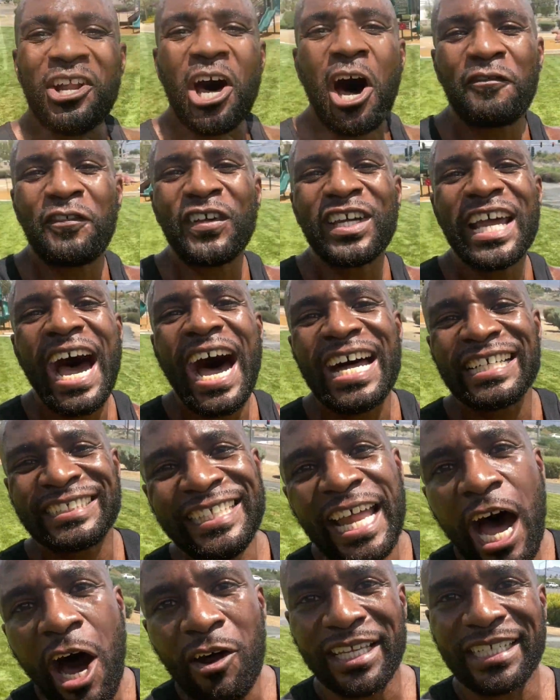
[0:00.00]
know if you guys
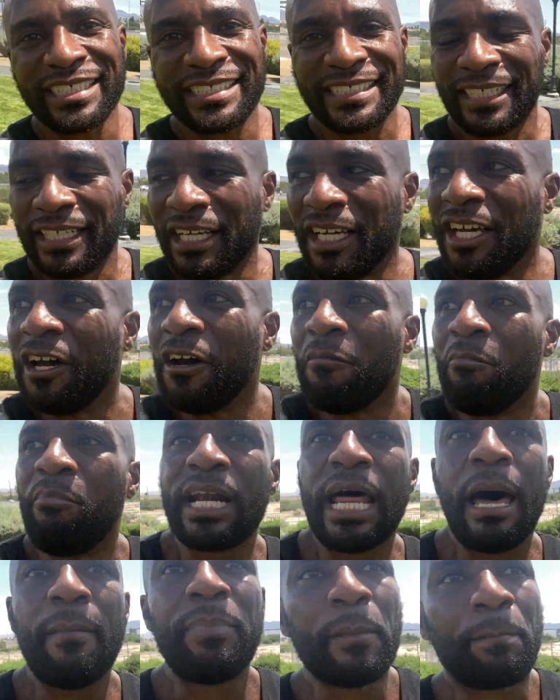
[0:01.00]
noticed, but
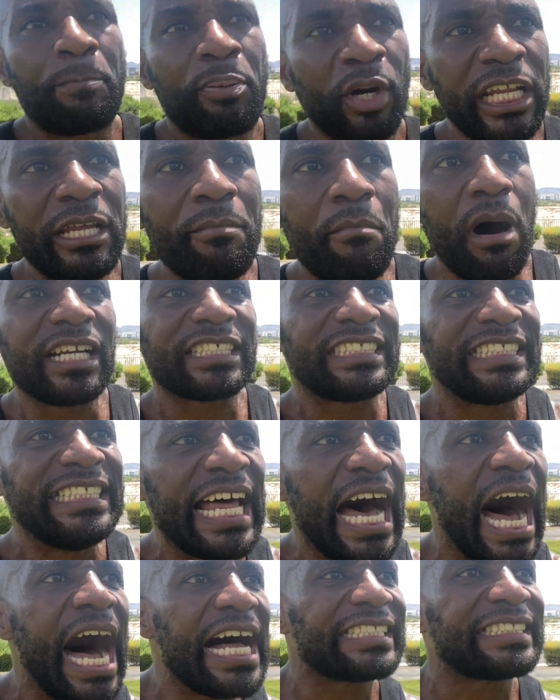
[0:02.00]
I've been pretty much
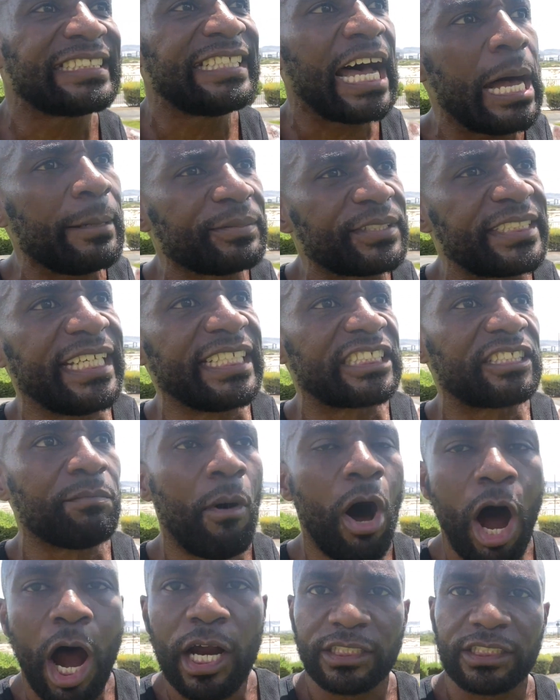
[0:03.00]
nonstop since
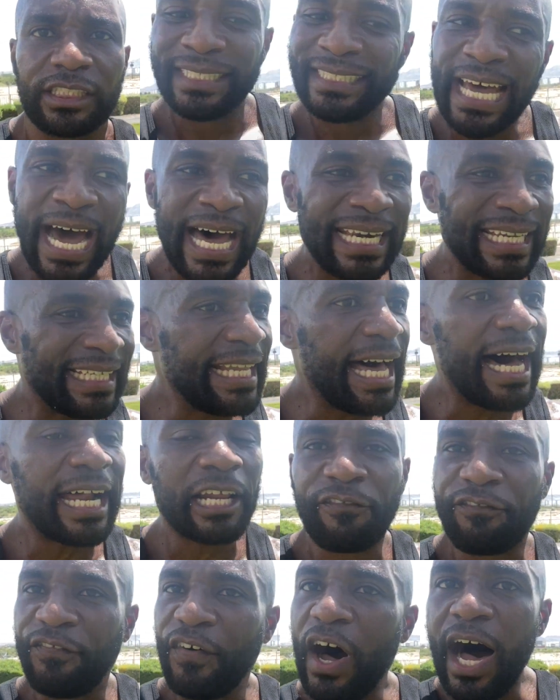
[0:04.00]
March. Not a lot
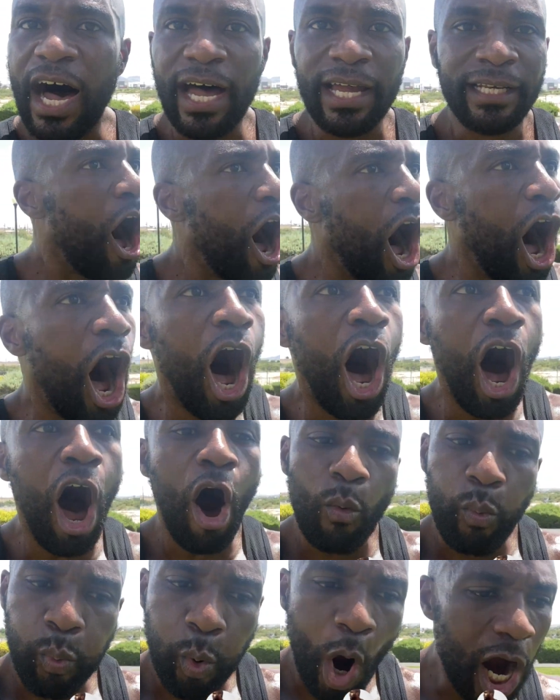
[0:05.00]
of fun,
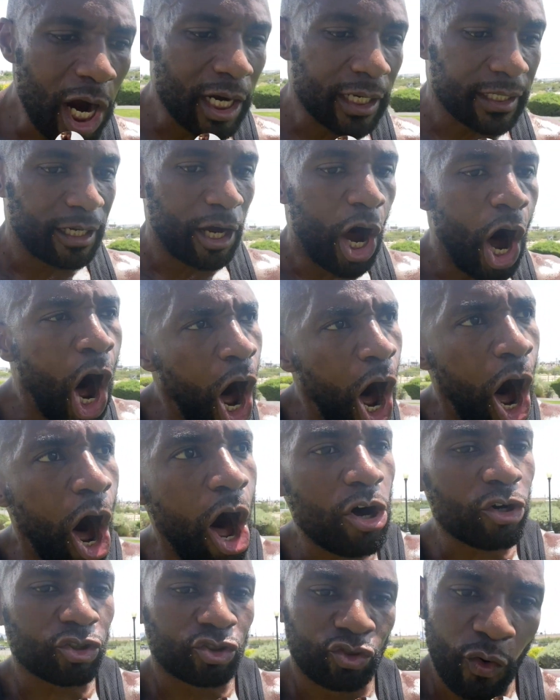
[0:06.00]
all work,
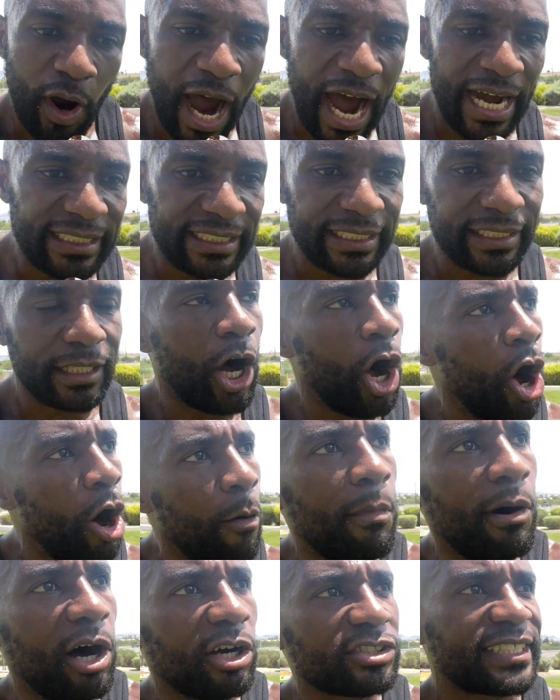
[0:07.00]
all grinding,
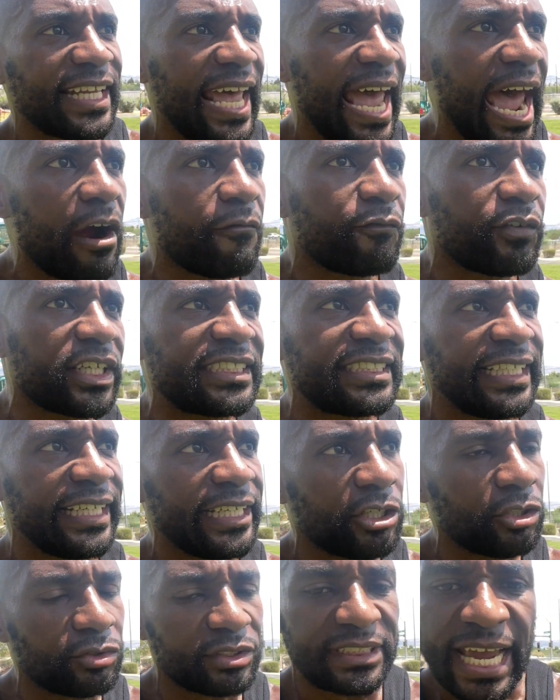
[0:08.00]
almost every
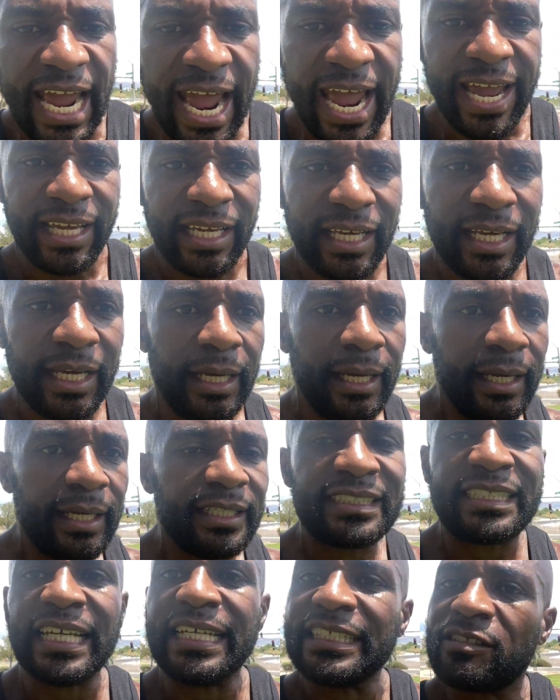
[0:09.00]
single day
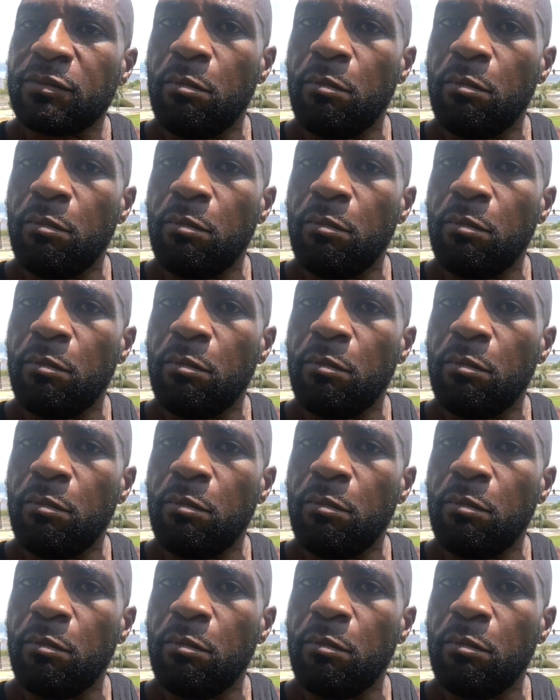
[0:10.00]
since